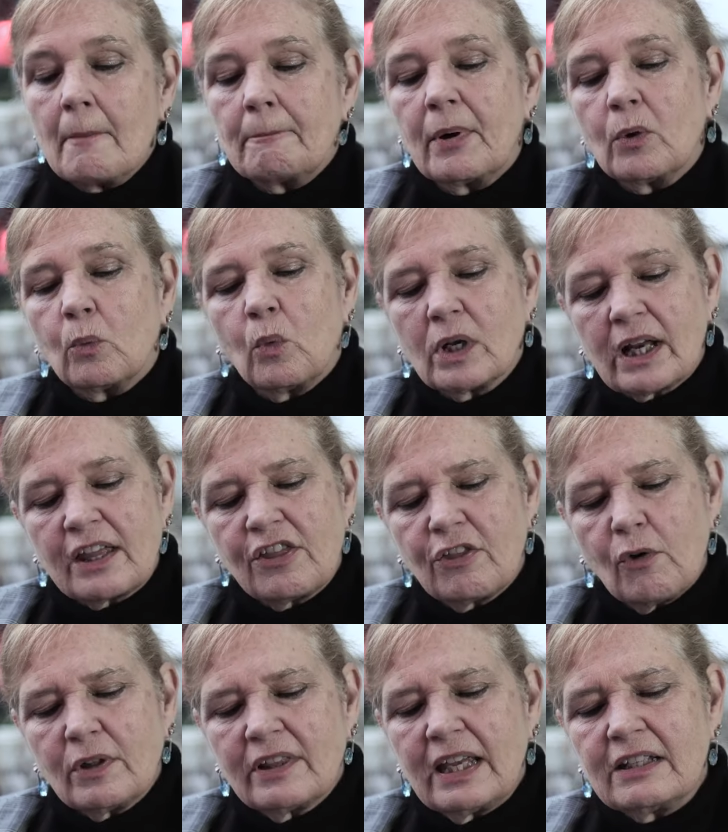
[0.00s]
But what I
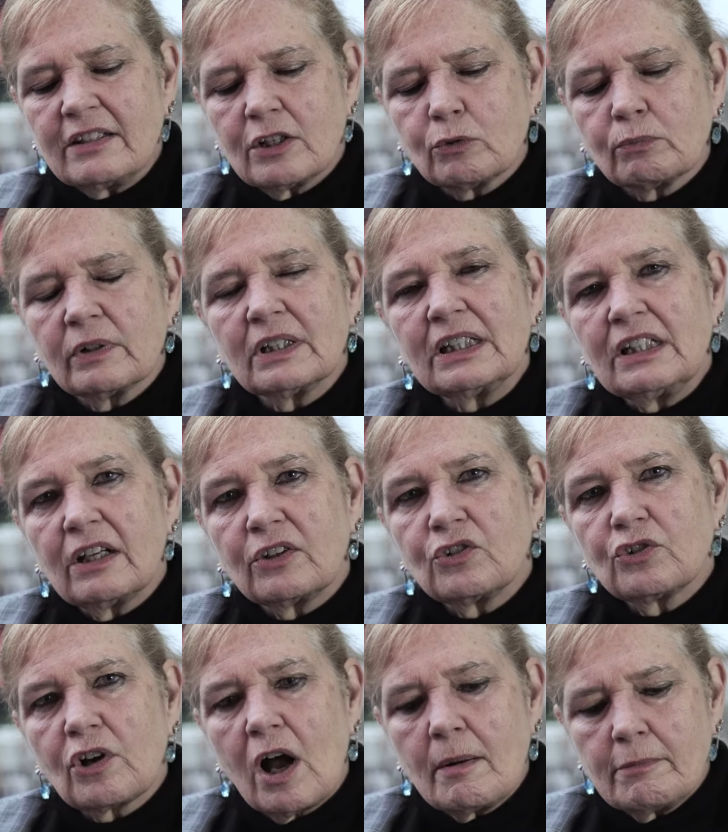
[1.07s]
thought they did a really nice
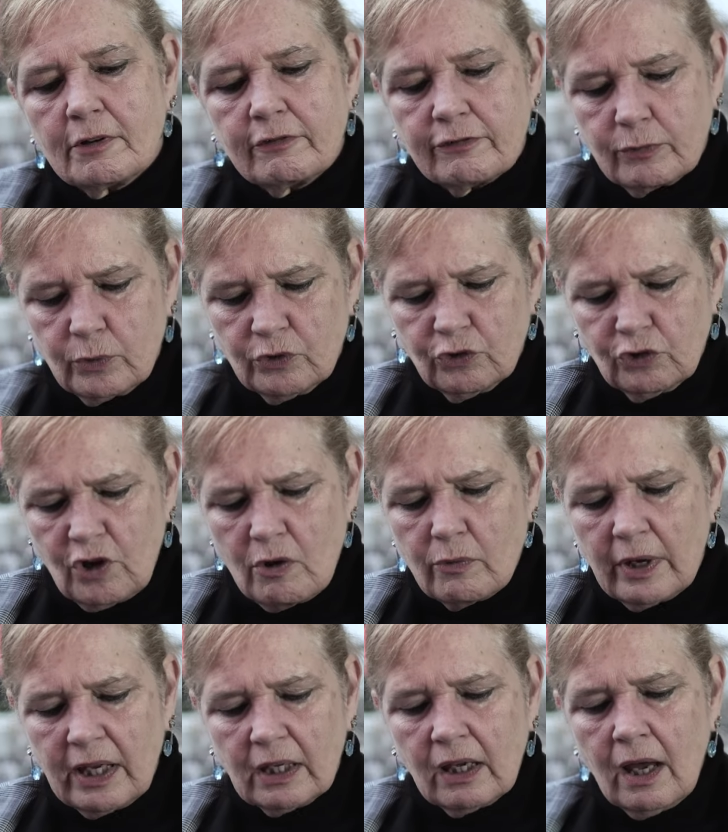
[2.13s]
job of was
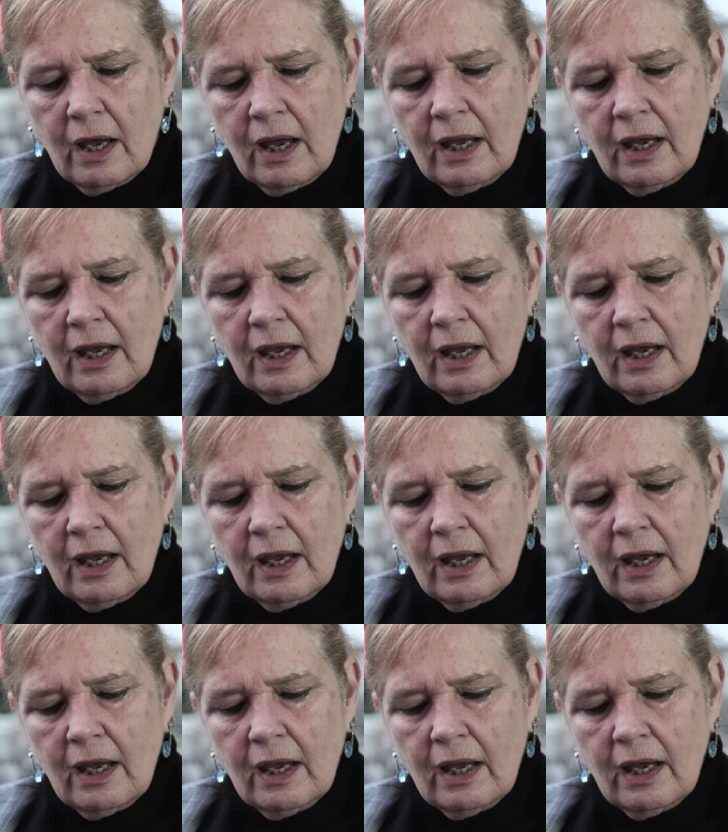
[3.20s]
showing,